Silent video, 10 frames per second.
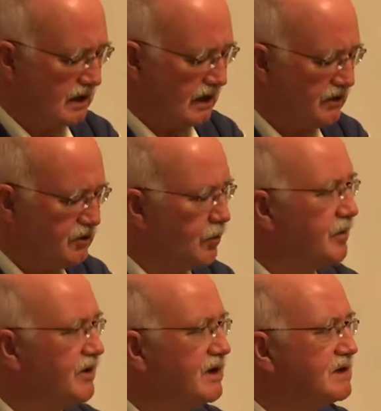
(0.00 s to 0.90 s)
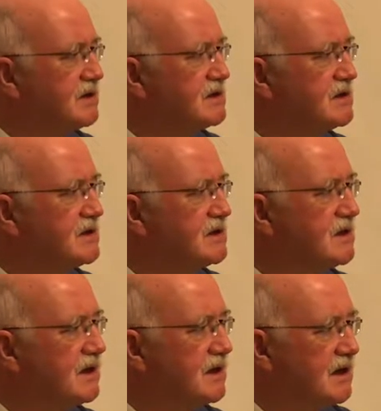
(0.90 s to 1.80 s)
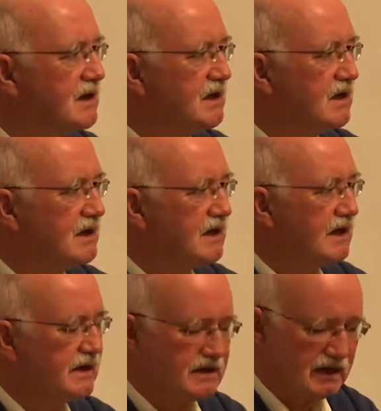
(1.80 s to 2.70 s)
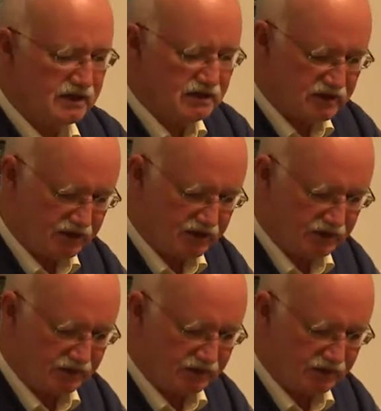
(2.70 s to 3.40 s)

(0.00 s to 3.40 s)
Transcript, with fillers: and open it and enter.